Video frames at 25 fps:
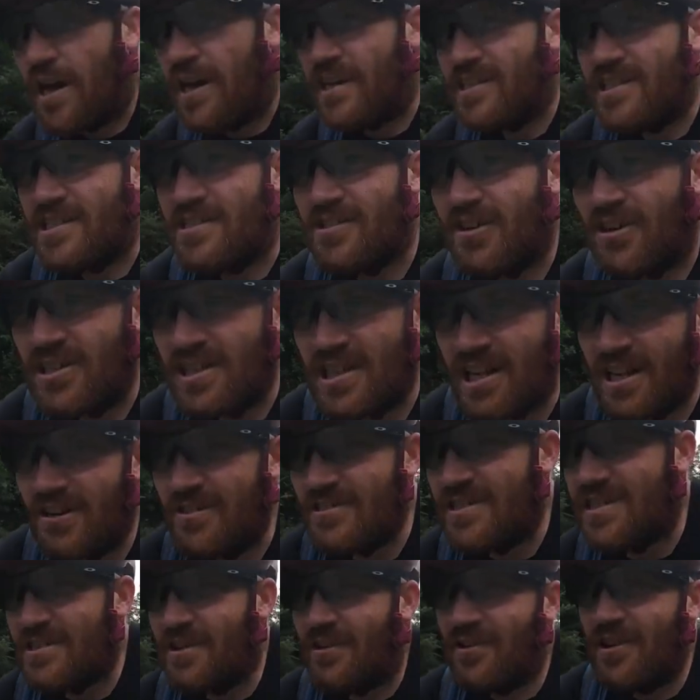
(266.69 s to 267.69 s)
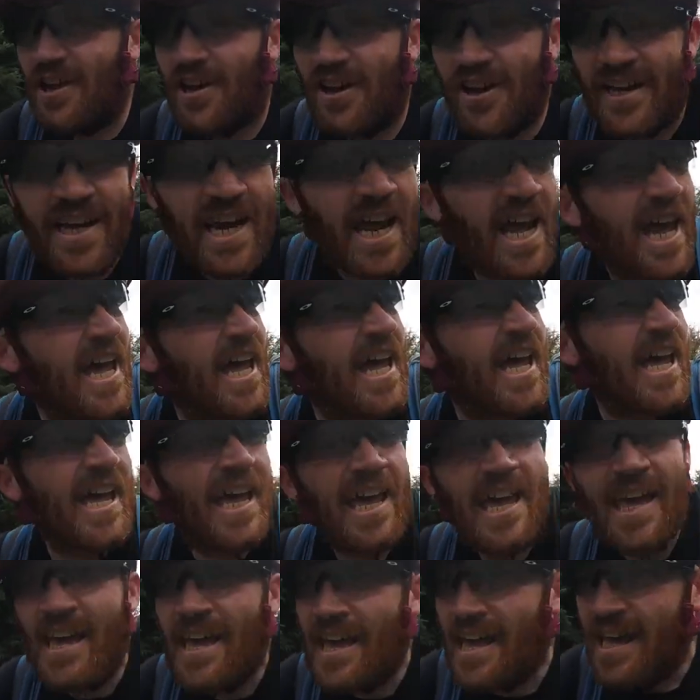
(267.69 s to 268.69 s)
exercise classes online,
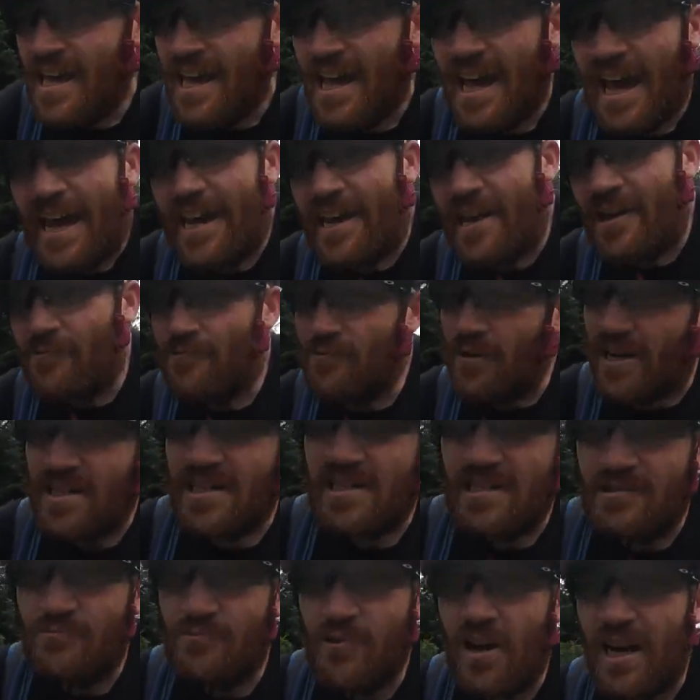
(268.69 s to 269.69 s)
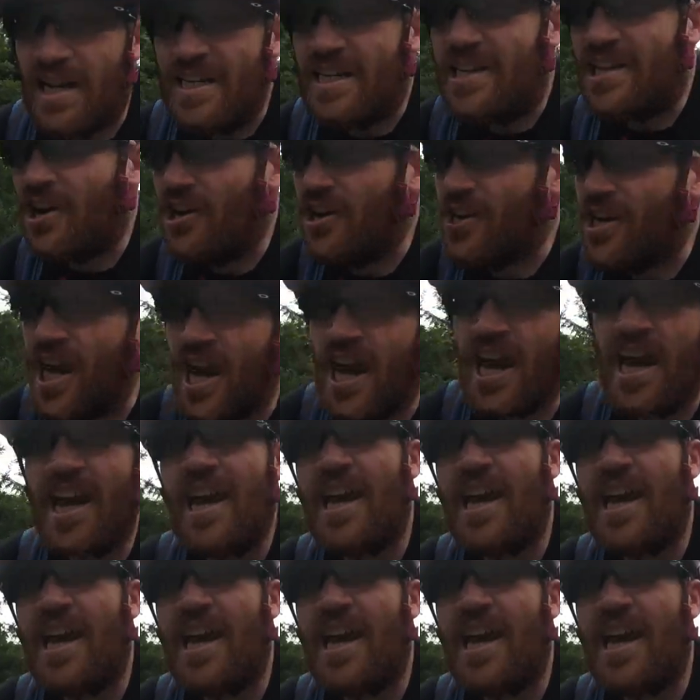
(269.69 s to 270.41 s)
and they're actually really good.